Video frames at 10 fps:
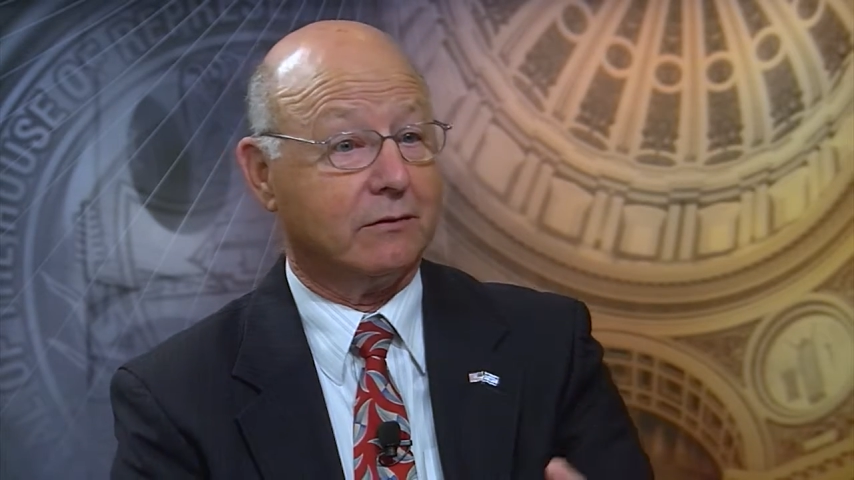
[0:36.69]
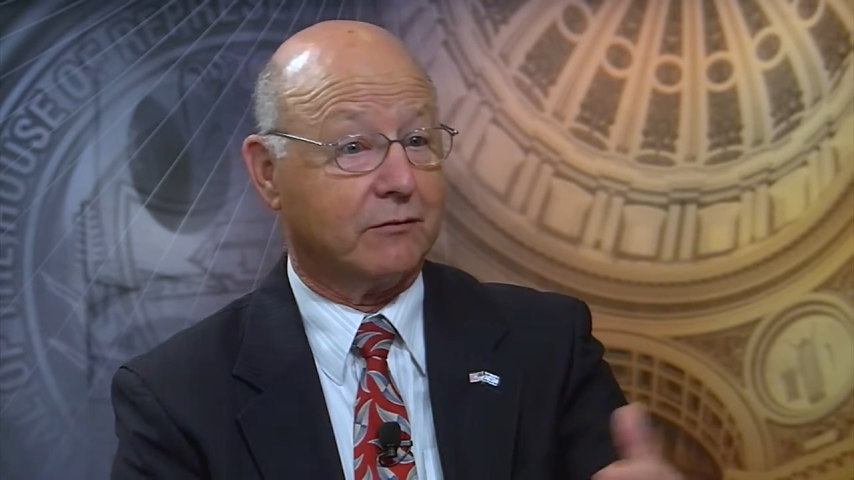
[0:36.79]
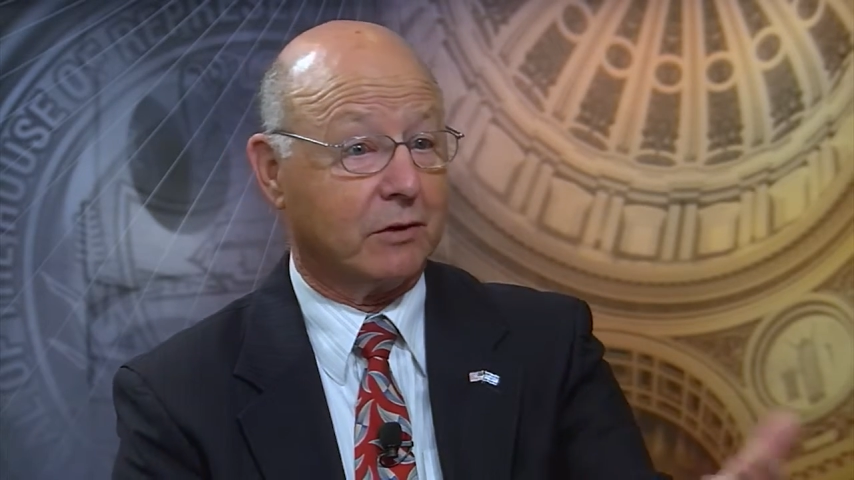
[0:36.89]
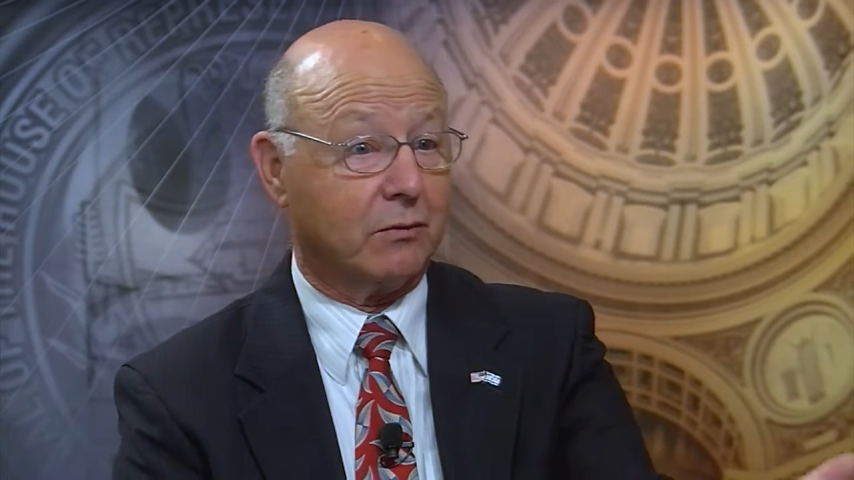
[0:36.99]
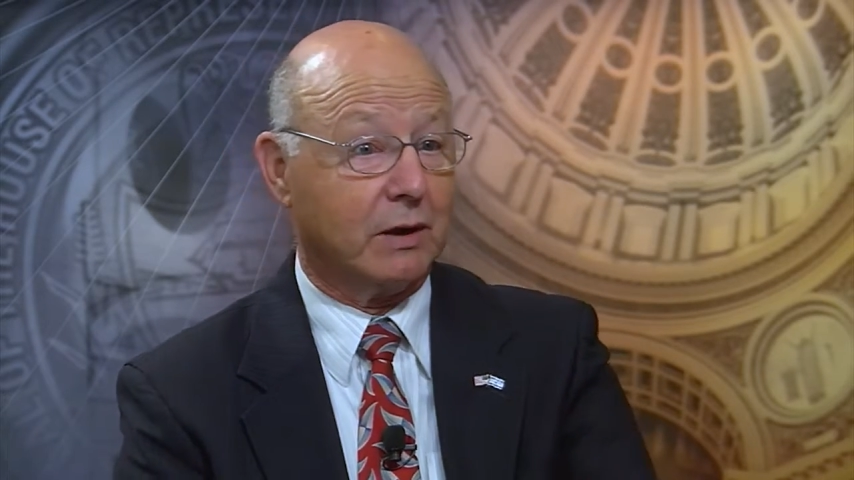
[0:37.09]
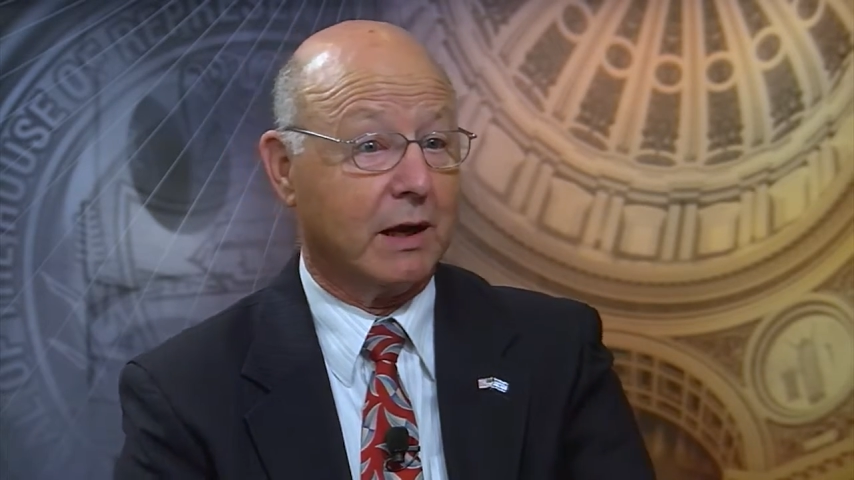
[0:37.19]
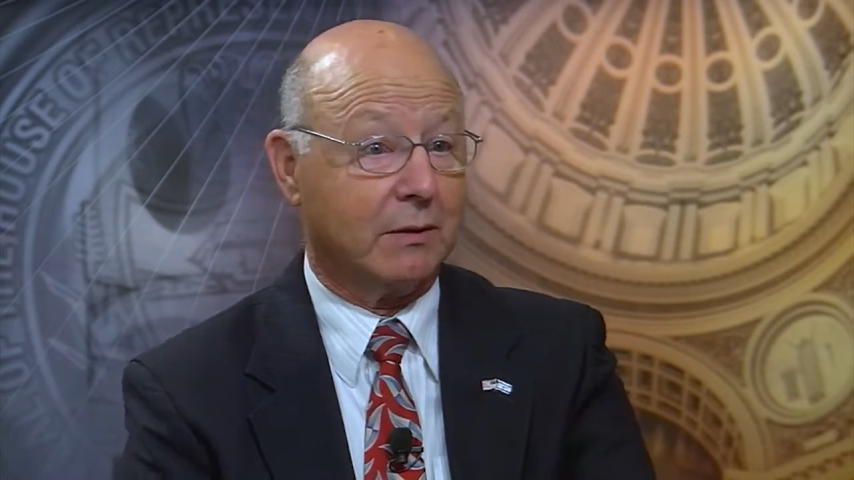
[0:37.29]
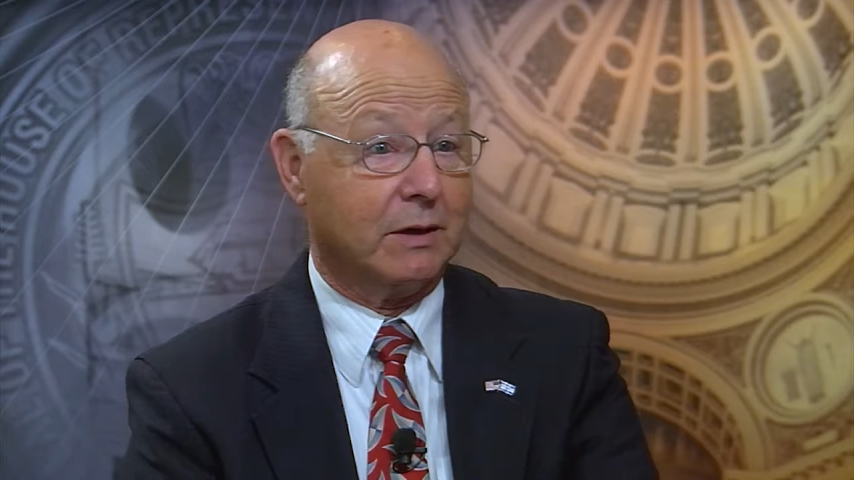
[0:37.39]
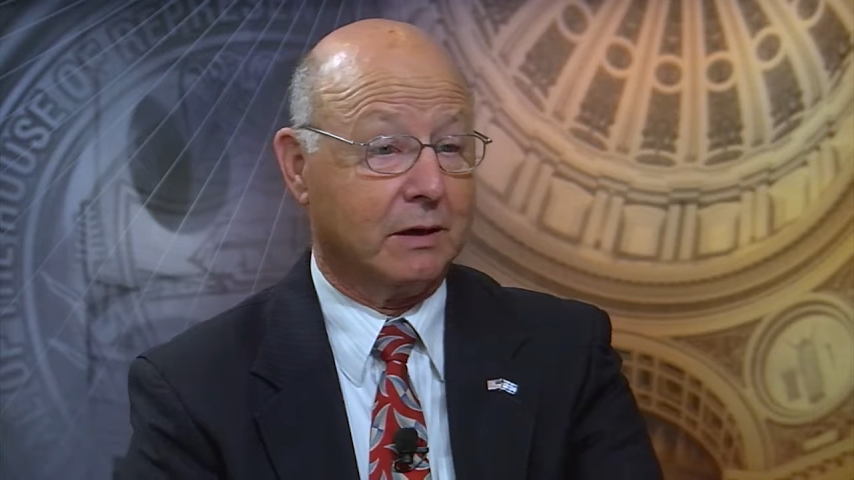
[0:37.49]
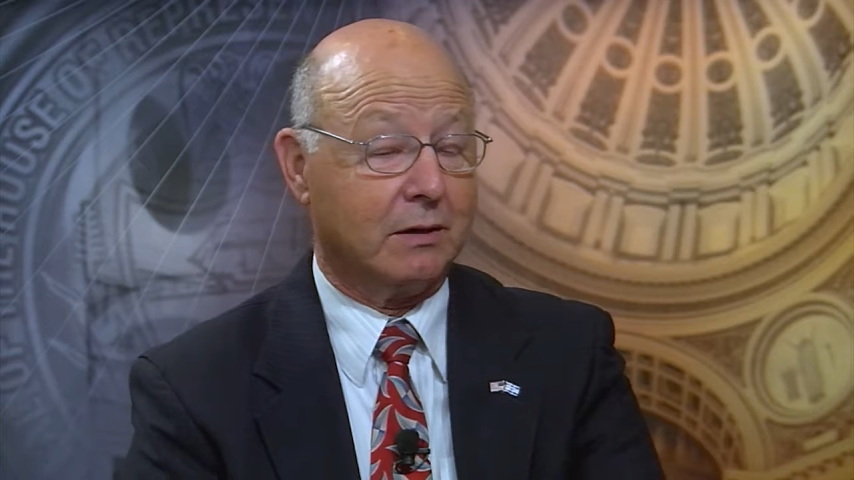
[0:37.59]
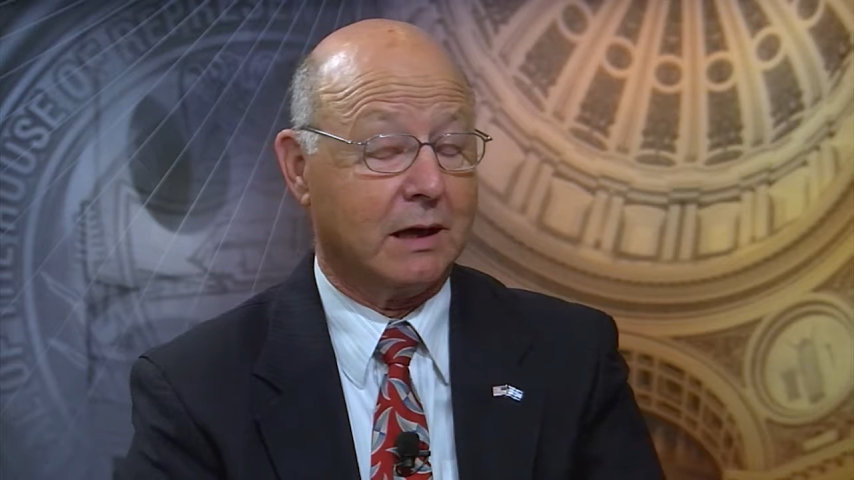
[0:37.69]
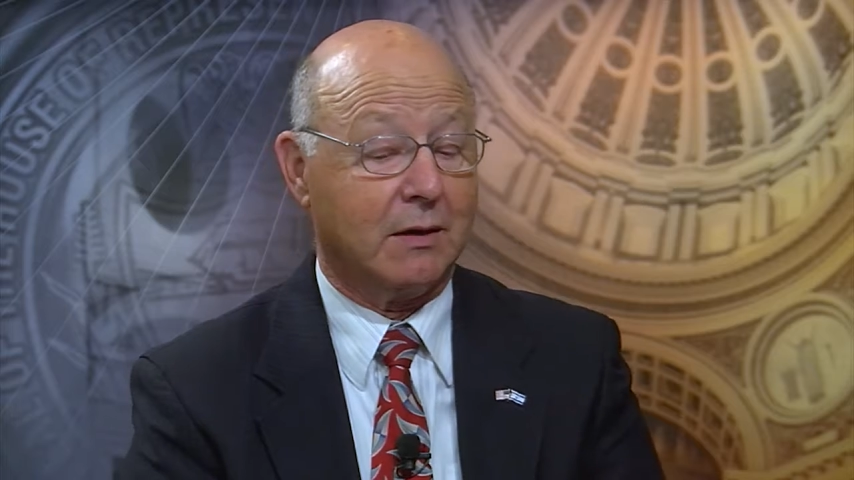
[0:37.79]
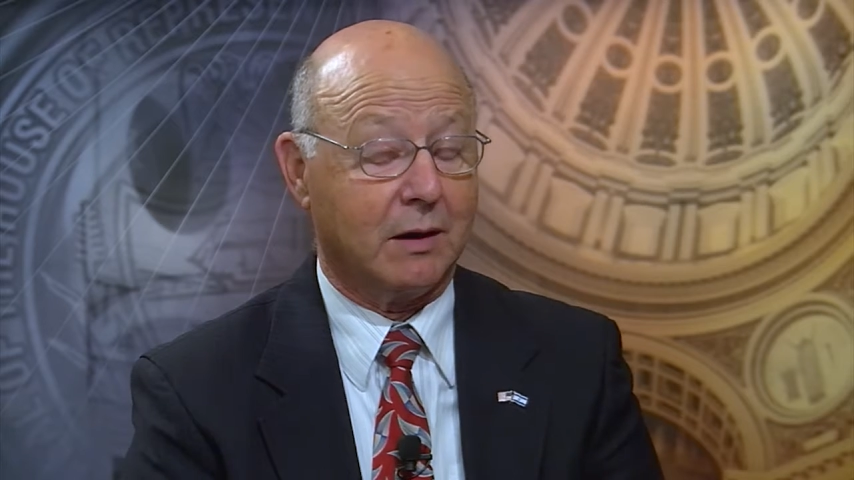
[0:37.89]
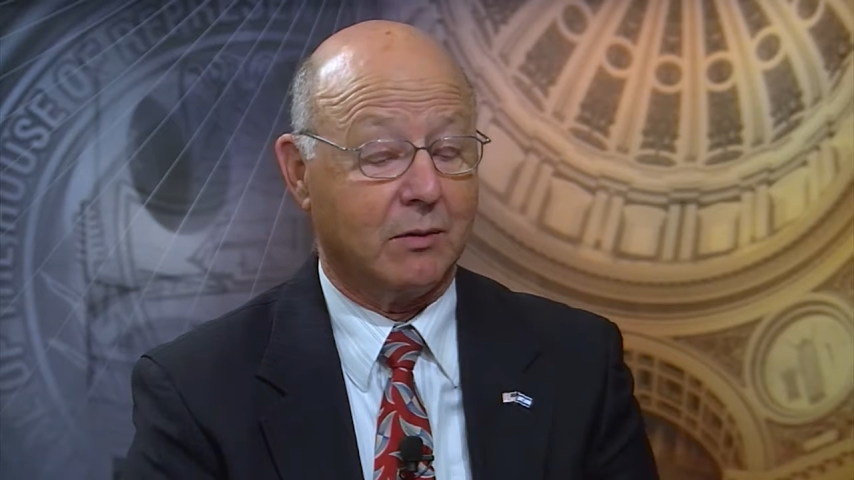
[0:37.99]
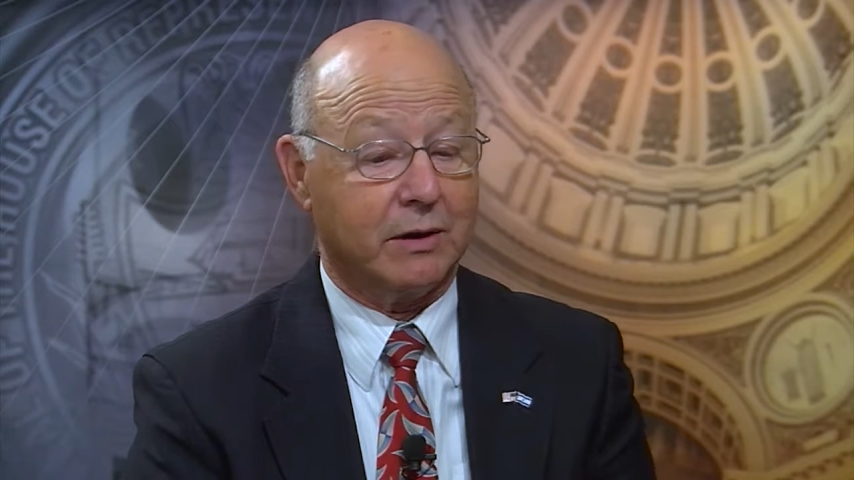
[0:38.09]
for what I, you know,
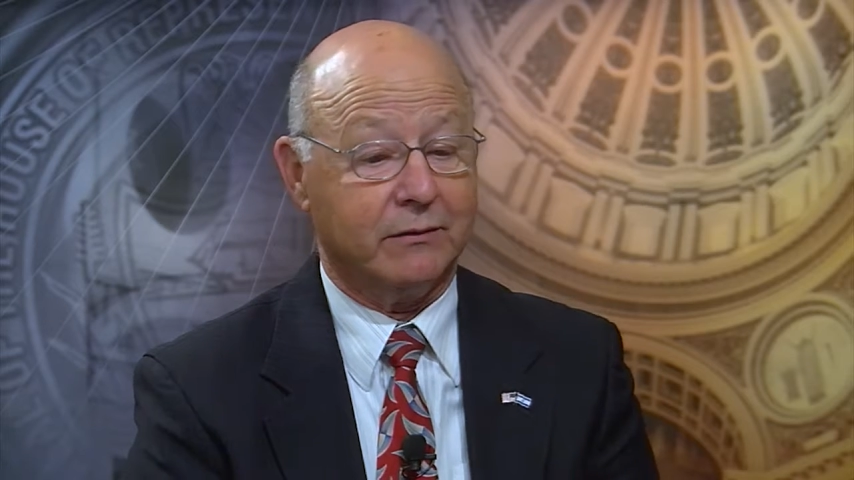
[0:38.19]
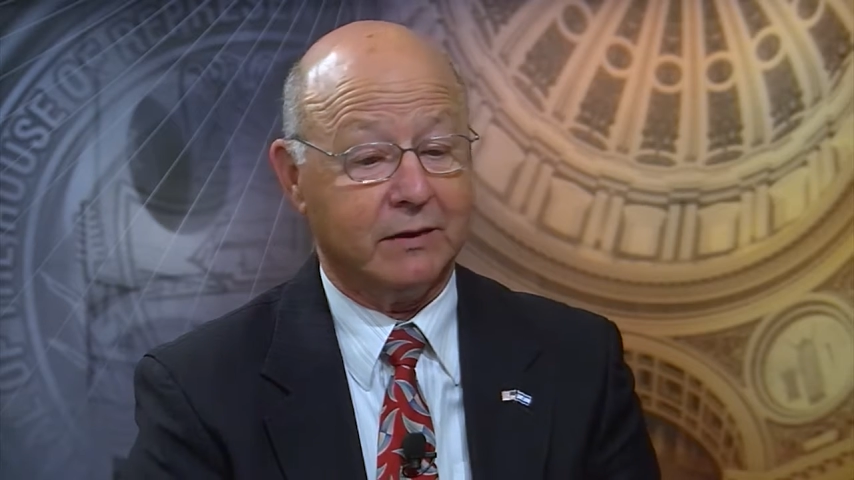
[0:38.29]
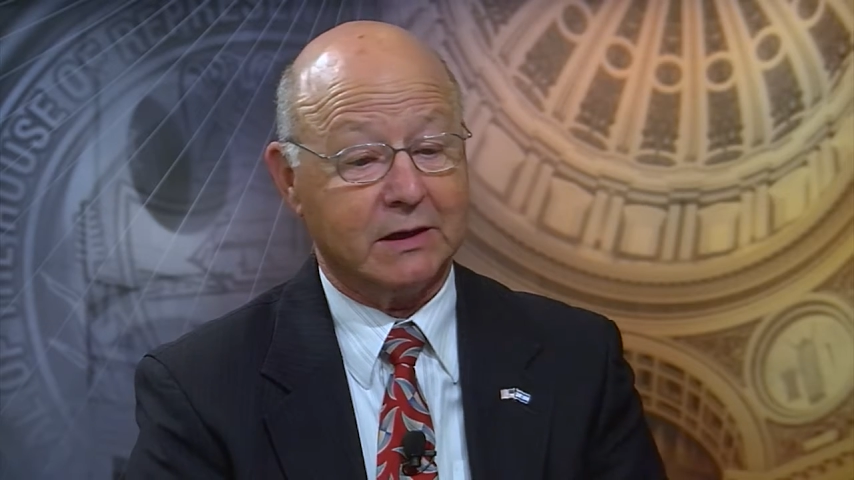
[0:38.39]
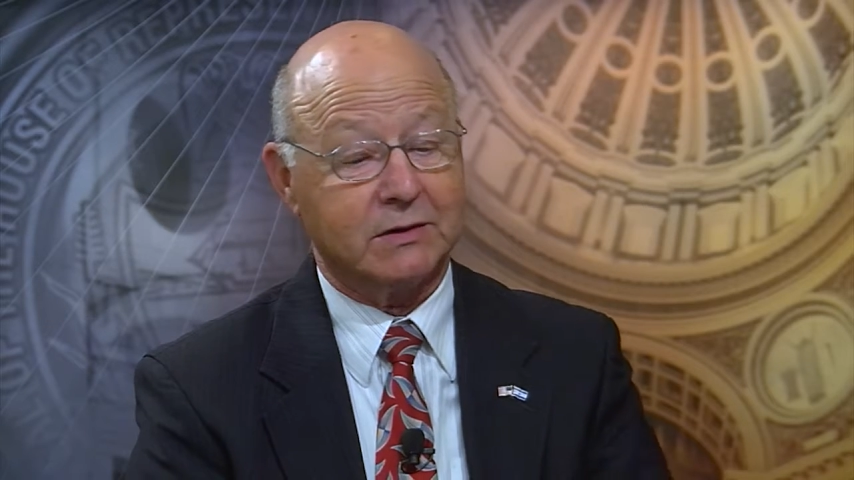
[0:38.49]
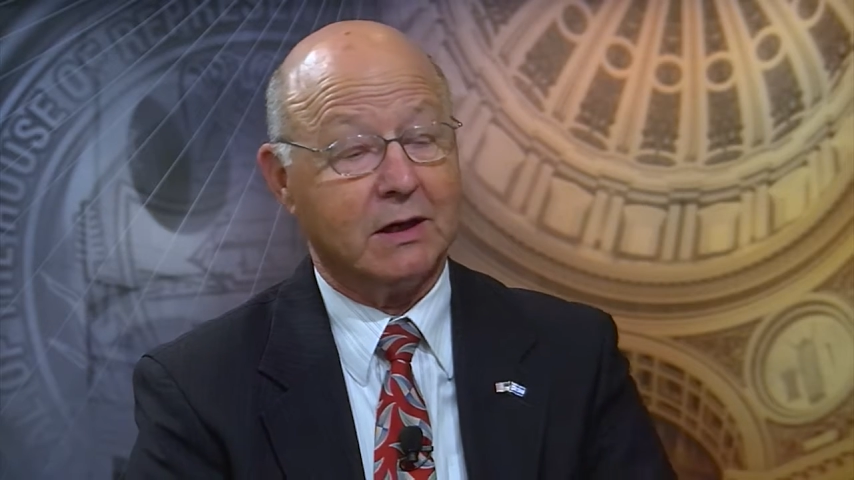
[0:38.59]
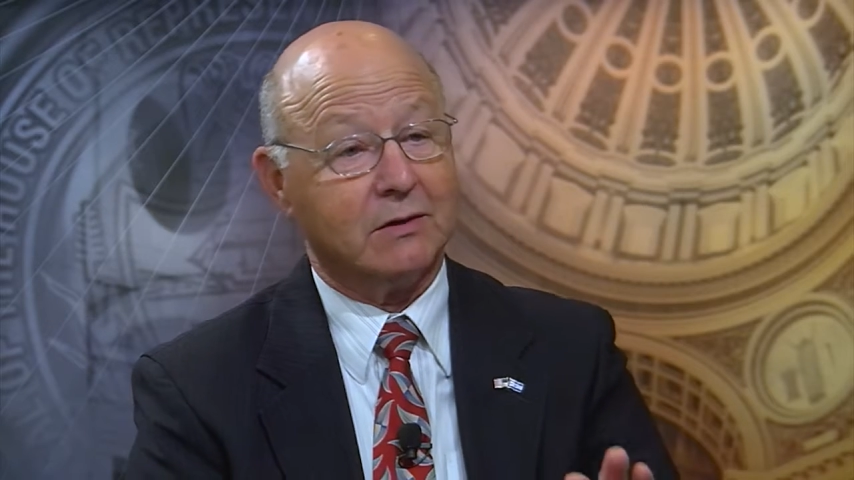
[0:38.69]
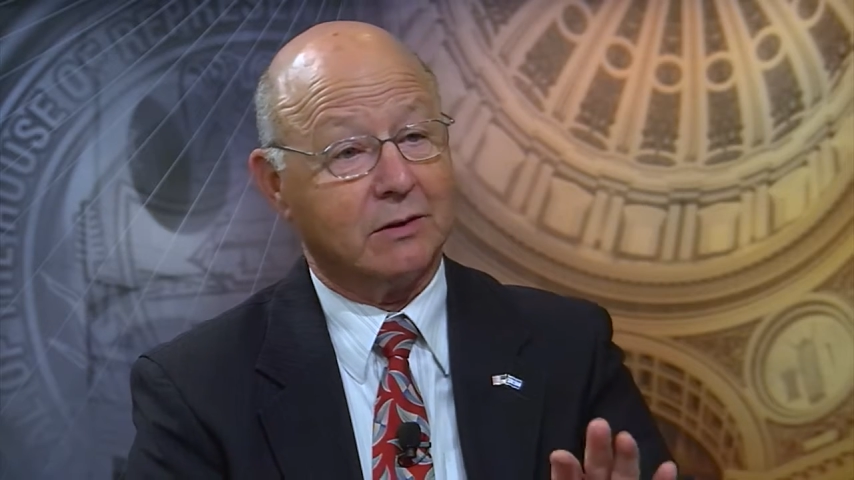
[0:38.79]
how I want to invest.